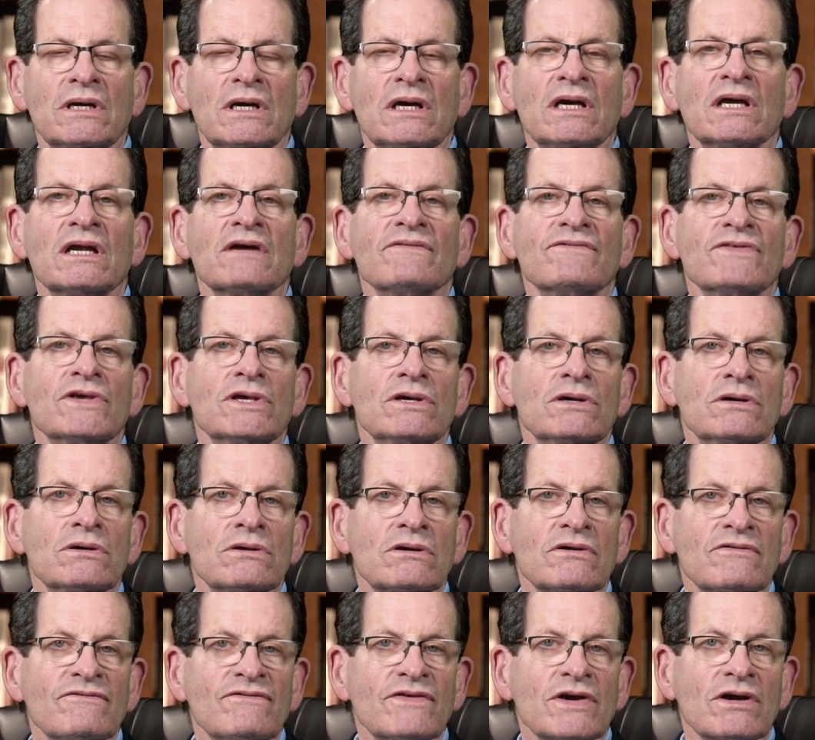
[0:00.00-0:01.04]
And if you
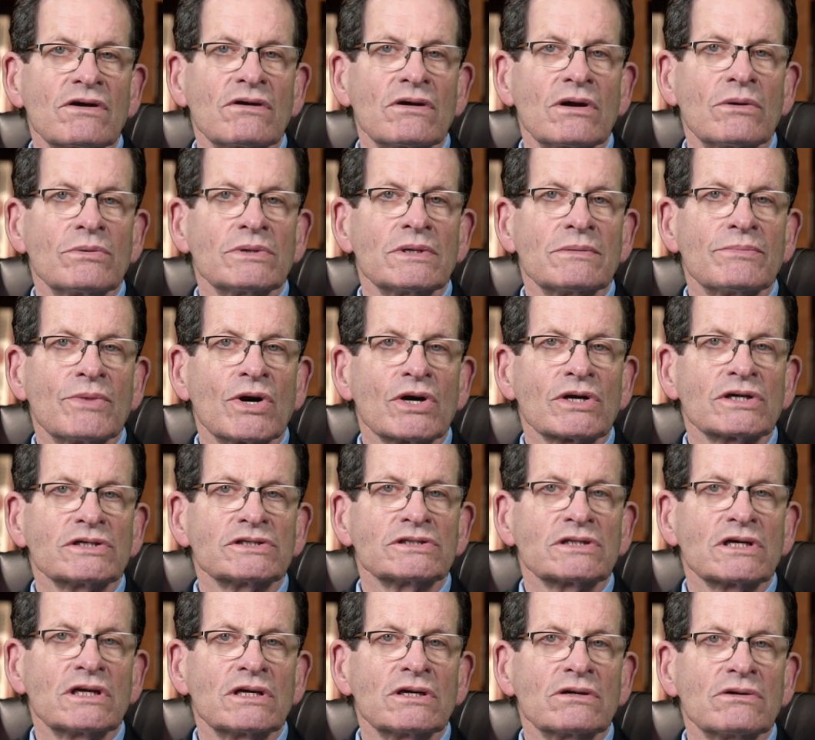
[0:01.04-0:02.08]
can figure out what the market's
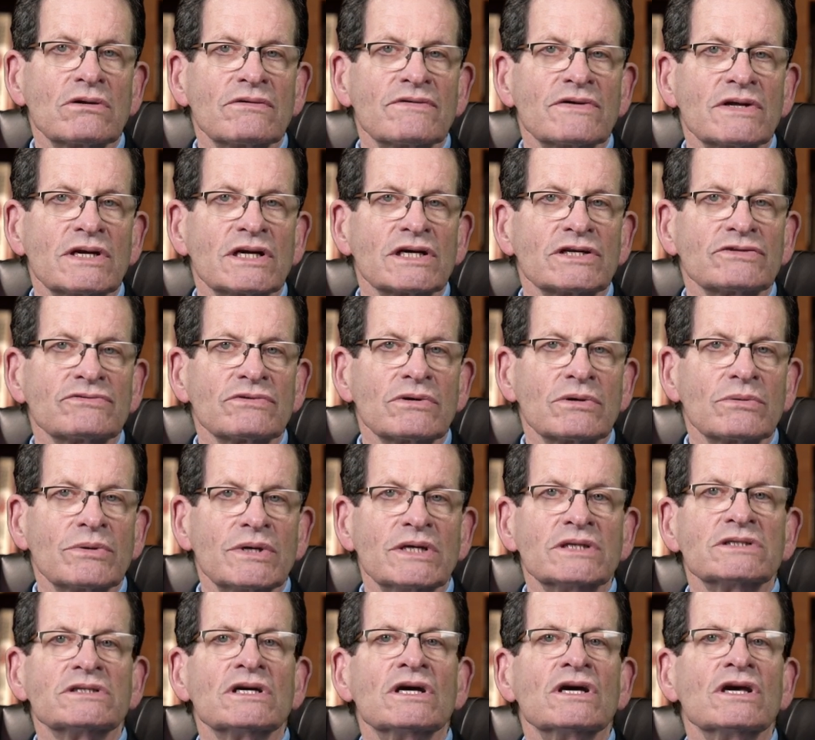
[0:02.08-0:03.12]
going to do over the next 3
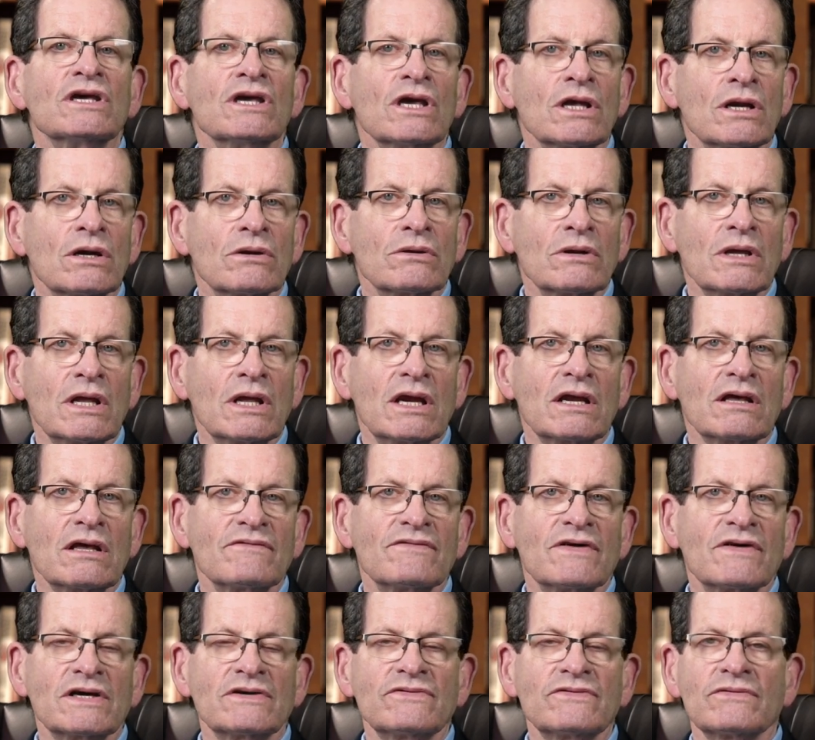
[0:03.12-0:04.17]
weeks, you don't need any
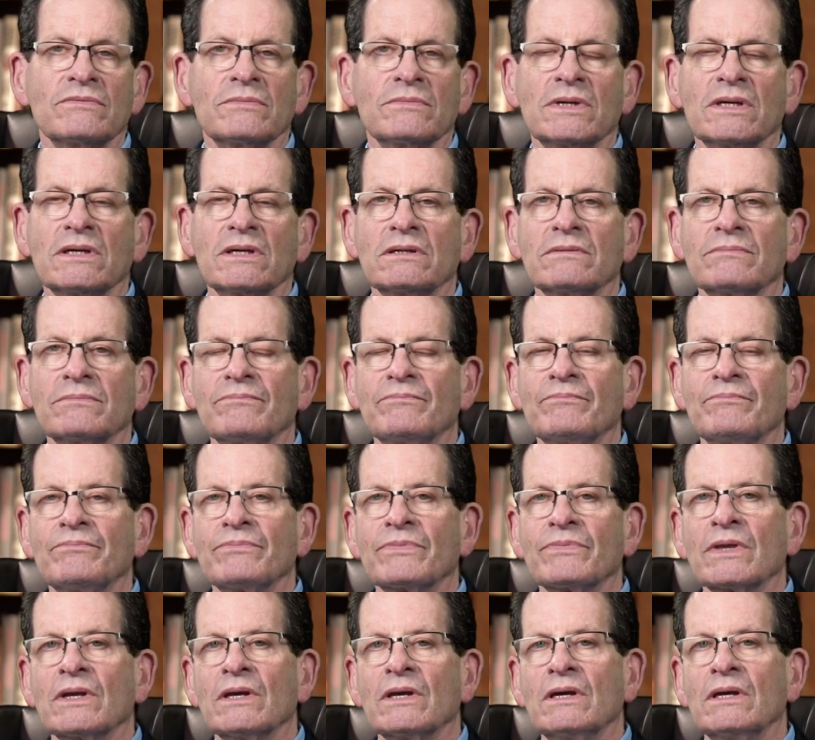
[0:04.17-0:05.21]
advice from me.
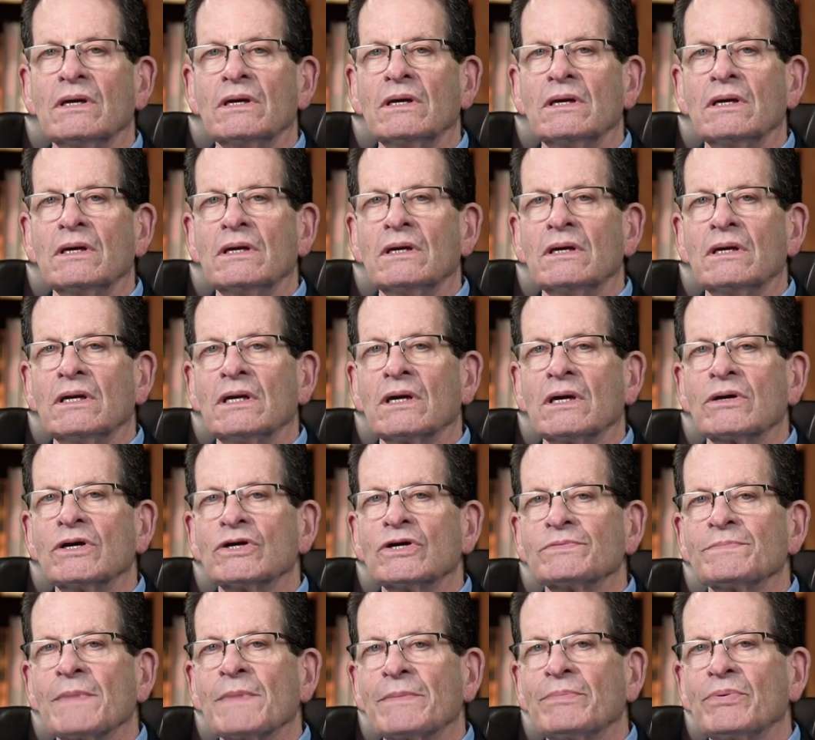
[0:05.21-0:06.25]
Now,
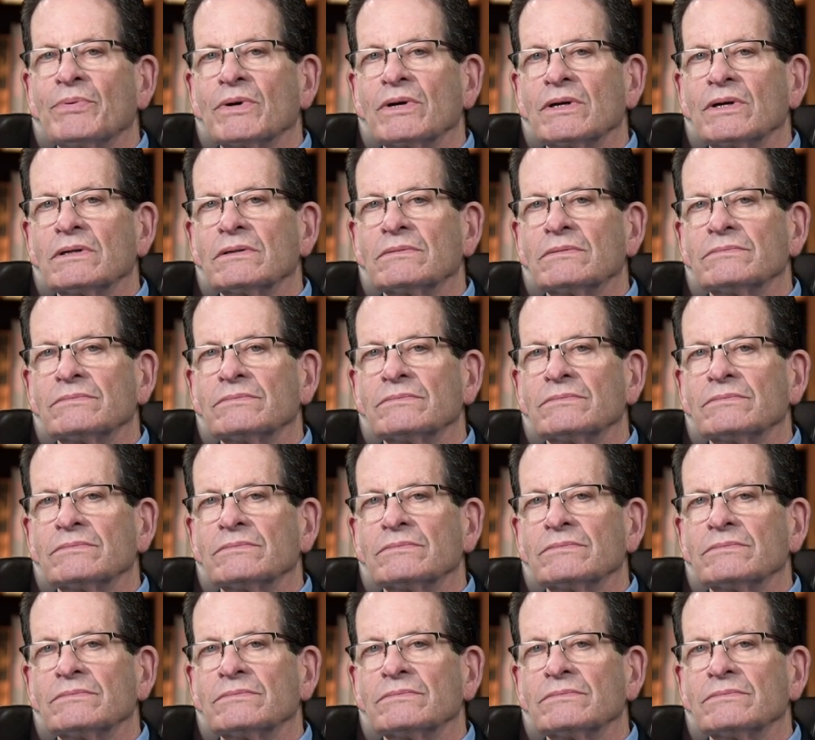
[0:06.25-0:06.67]
here's my point,